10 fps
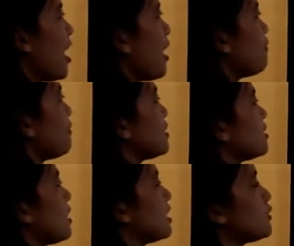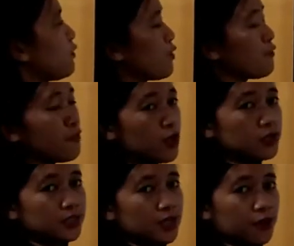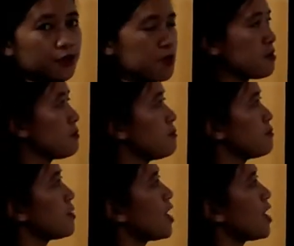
F stands for first term,